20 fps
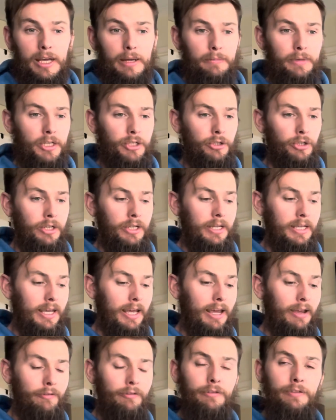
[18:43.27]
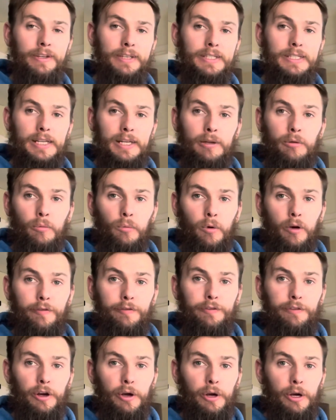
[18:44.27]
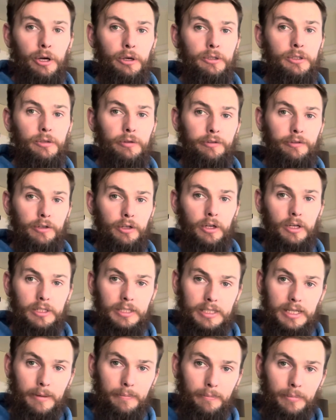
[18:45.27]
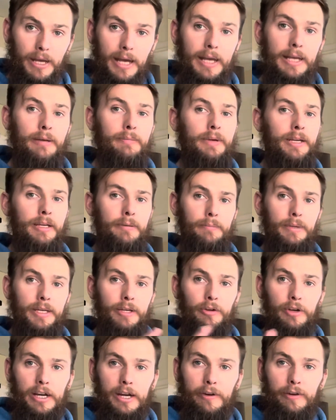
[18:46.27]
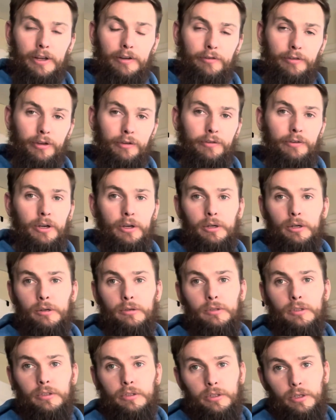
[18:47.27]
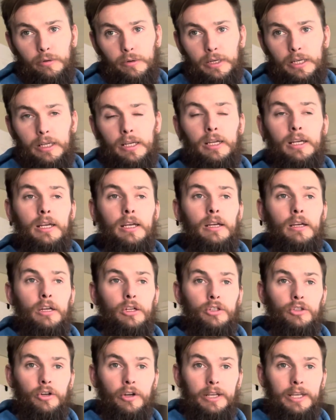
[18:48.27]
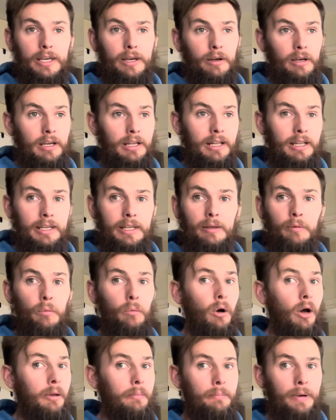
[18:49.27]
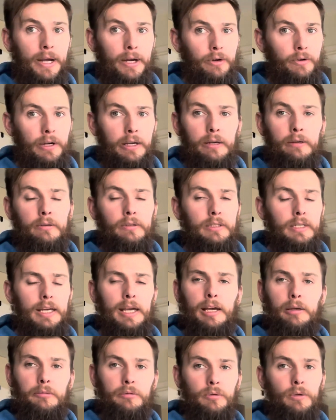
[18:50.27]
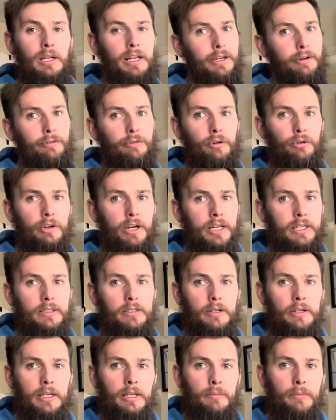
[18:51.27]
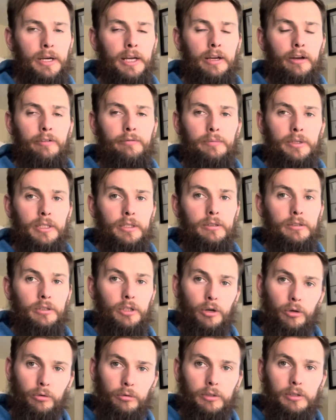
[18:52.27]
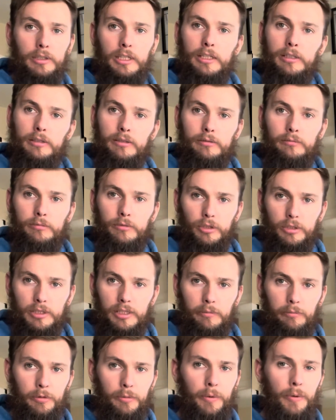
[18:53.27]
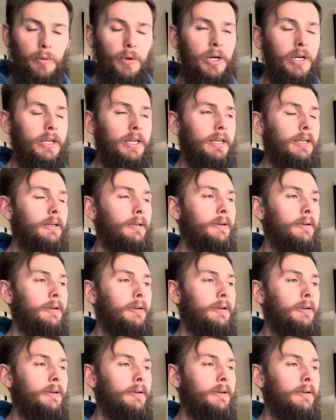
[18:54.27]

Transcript: Make sure you can get everything seen in one photo. So if you've got to step back, make a bigger area for your photos, do it. Try and get a clean white background. It helps with click-through rates on eBay, I've been told, and does seem to be working.